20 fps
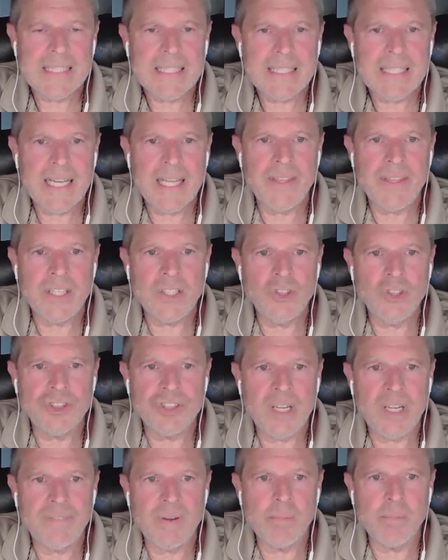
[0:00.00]
I think you should
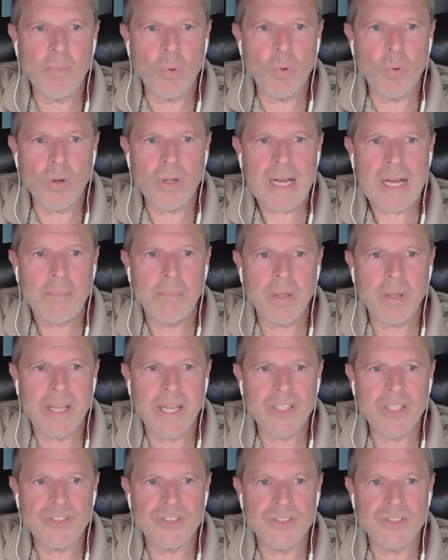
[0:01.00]
have a moral
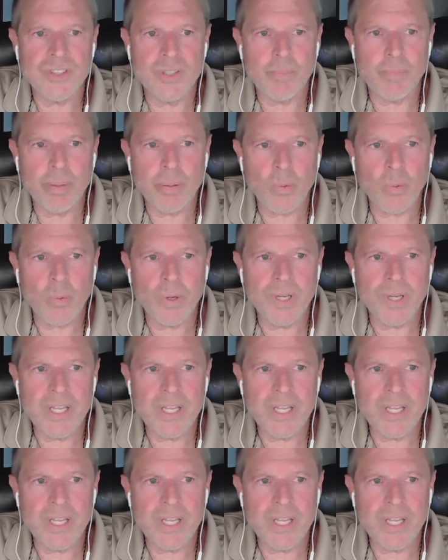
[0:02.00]
obligation to deploy it,